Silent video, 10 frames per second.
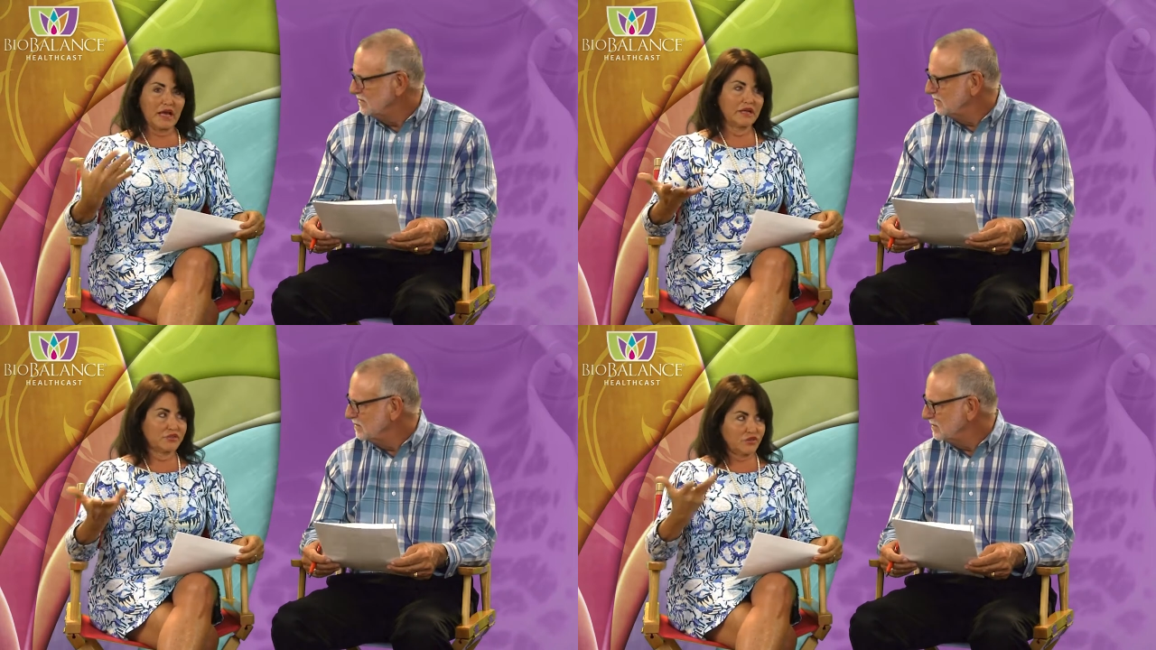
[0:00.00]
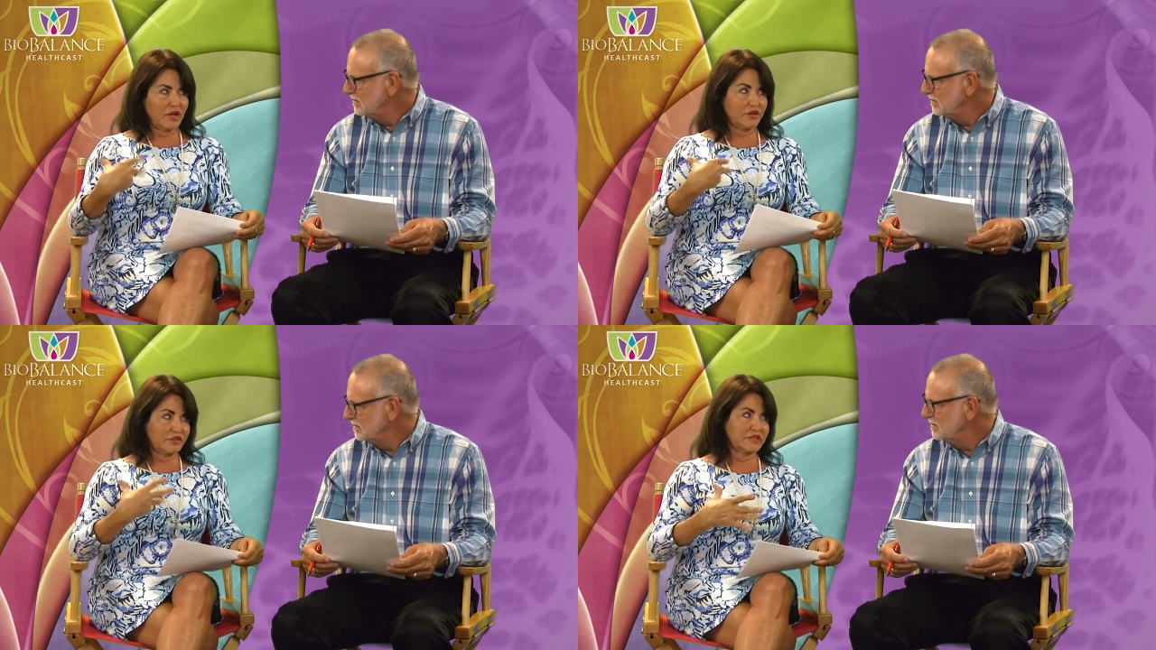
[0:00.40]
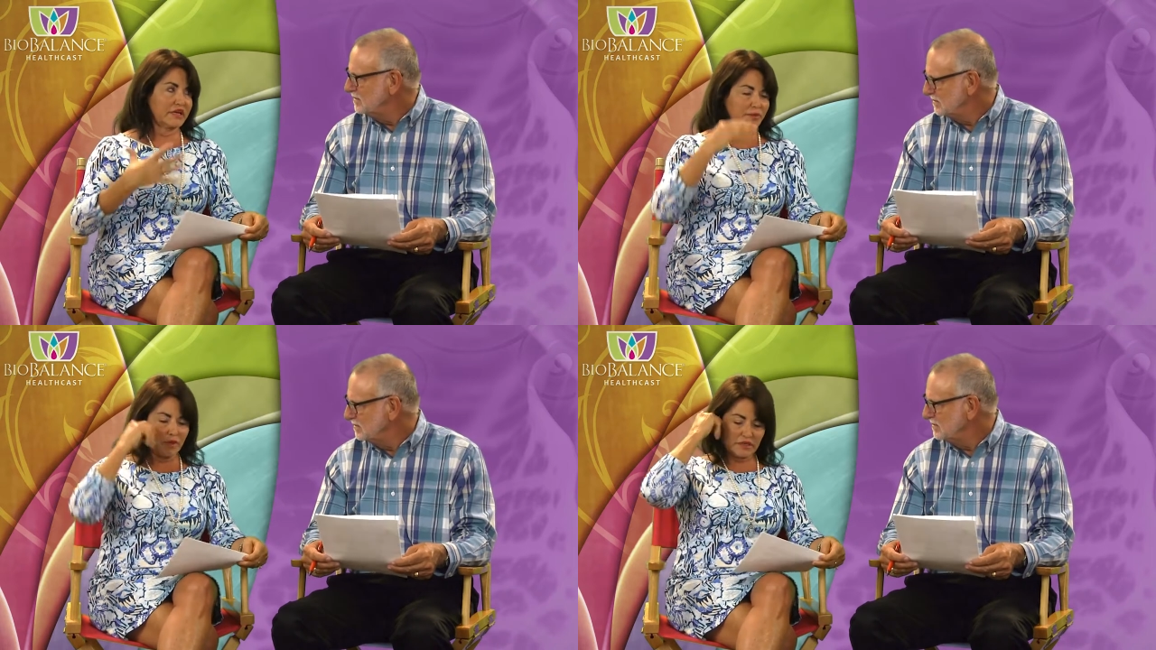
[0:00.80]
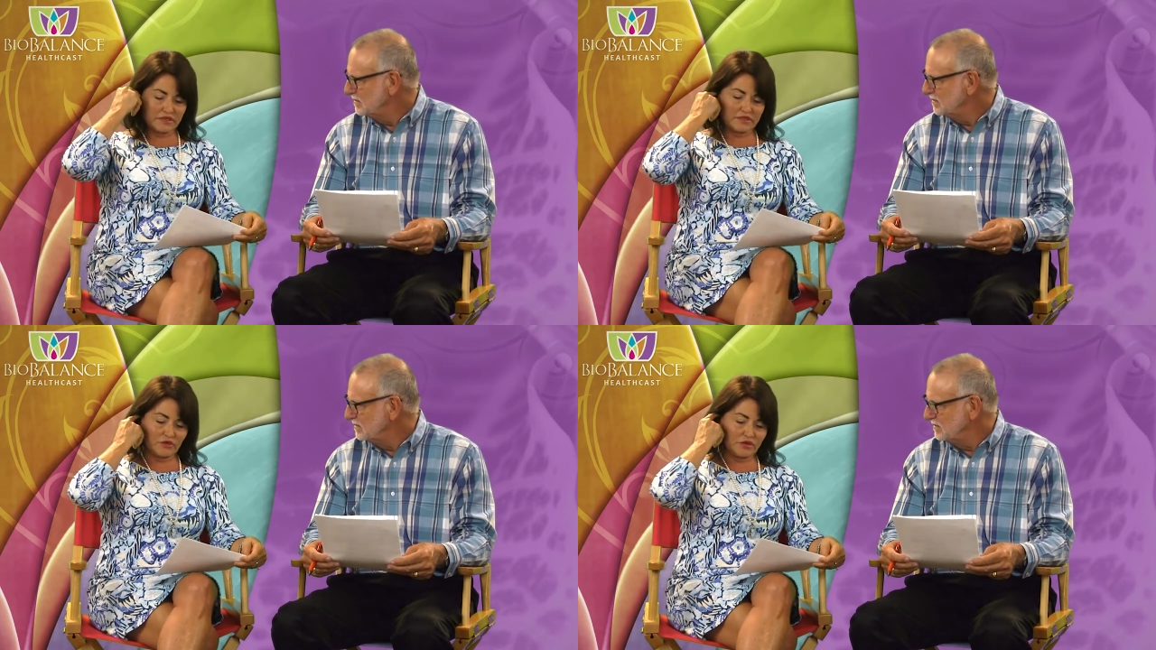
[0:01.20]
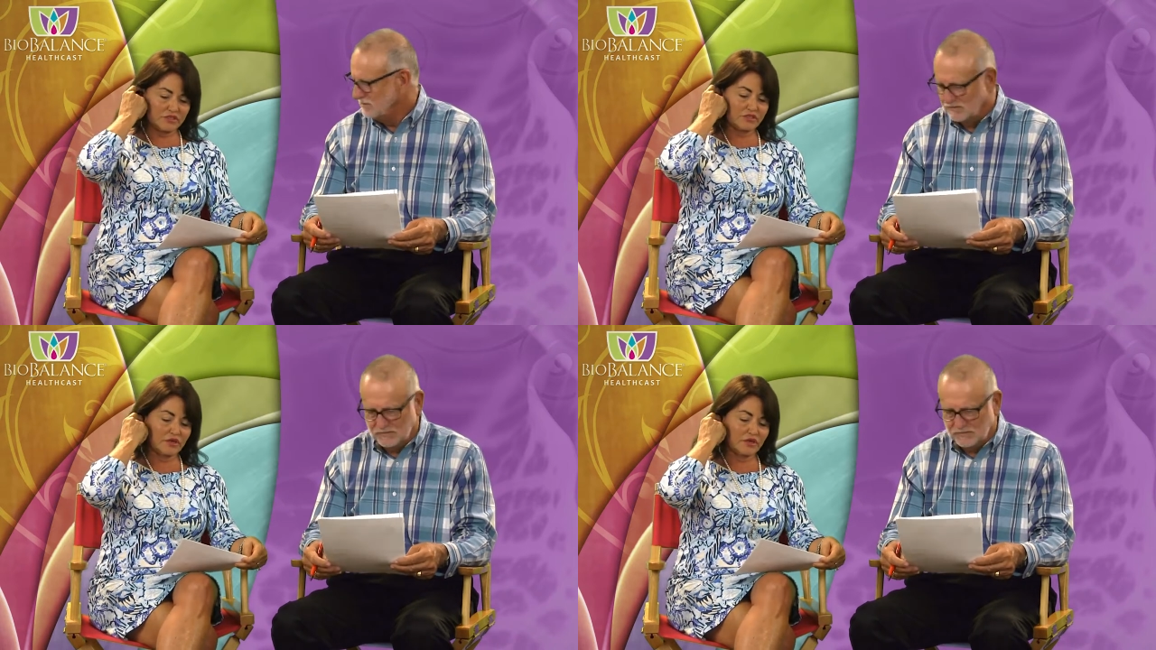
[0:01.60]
Speaker 1: to us, you're not using anabolic steroids.